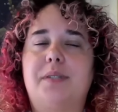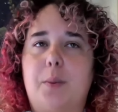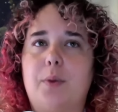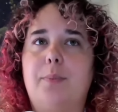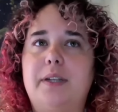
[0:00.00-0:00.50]

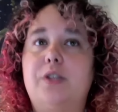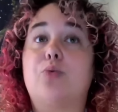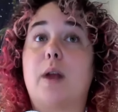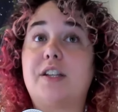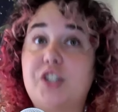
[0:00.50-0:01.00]
Someone please
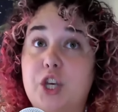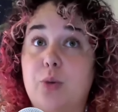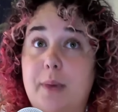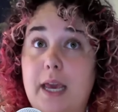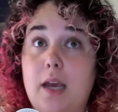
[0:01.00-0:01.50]
rescue
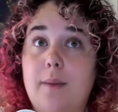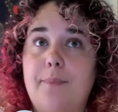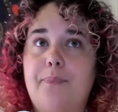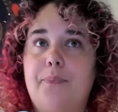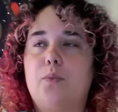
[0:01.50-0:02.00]
me,
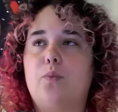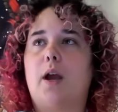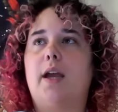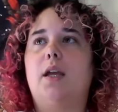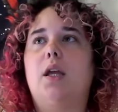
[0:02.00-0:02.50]

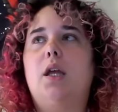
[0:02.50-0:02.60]
right?